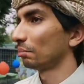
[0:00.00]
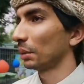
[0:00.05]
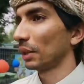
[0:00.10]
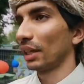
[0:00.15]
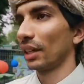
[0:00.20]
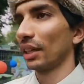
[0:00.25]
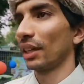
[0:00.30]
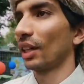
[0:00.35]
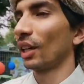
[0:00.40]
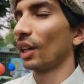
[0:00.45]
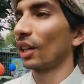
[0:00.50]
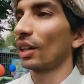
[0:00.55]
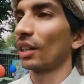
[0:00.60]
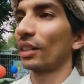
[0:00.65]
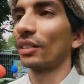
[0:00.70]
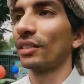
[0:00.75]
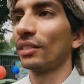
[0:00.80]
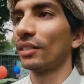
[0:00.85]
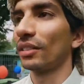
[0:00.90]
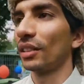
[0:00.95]
being
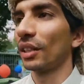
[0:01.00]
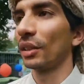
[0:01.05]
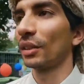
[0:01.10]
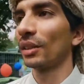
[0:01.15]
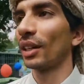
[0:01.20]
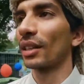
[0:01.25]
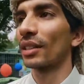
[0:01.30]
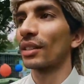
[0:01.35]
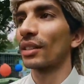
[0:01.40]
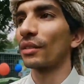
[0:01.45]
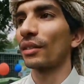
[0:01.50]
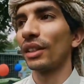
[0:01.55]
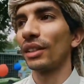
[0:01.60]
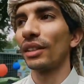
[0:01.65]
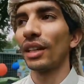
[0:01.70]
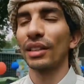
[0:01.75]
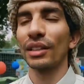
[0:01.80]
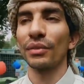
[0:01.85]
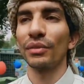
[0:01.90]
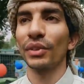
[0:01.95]
here, it
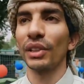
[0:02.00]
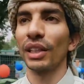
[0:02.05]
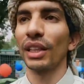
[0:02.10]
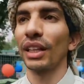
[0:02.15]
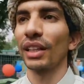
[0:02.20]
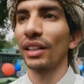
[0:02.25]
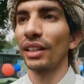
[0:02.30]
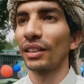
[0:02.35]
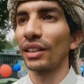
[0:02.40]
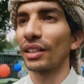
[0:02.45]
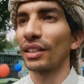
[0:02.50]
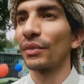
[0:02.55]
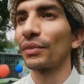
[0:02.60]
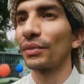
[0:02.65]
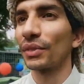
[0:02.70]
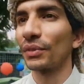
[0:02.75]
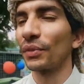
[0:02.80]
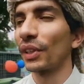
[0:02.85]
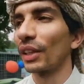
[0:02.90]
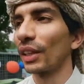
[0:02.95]
doesn't feel like it. It doesn't
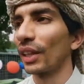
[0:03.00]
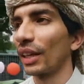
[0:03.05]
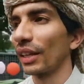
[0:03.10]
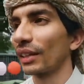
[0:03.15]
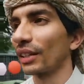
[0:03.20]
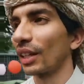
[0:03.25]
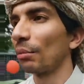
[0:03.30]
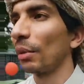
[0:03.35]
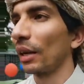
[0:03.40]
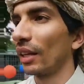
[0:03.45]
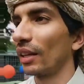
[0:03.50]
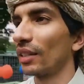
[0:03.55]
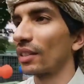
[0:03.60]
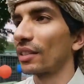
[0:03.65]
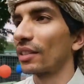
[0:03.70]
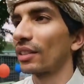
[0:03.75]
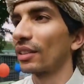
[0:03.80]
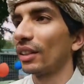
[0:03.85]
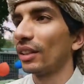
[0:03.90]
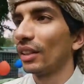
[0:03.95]
feel like
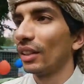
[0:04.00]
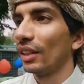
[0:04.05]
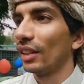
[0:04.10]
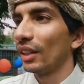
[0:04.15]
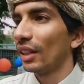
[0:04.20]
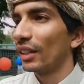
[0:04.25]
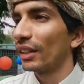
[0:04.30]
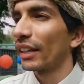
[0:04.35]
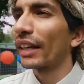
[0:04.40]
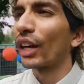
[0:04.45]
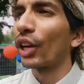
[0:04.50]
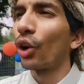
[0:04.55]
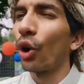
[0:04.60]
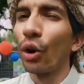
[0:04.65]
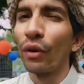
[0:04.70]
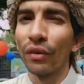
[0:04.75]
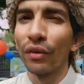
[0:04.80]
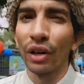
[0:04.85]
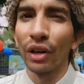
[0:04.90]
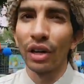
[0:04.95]
somebody's taking
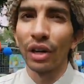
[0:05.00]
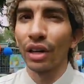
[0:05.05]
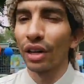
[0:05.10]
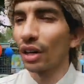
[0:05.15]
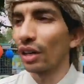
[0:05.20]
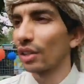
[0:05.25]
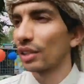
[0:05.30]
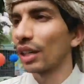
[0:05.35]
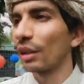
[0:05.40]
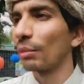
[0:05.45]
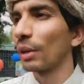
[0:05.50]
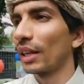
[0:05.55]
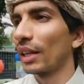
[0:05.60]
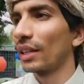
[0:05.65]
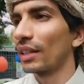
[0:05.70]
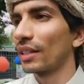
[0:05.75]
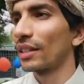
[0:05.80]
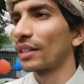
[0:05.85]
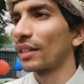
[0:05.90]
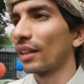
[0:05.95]
over or
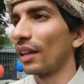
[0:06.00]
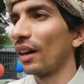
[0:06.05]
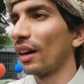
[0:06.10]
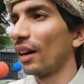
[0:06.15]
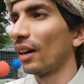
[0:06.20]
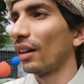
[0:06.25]
somebody's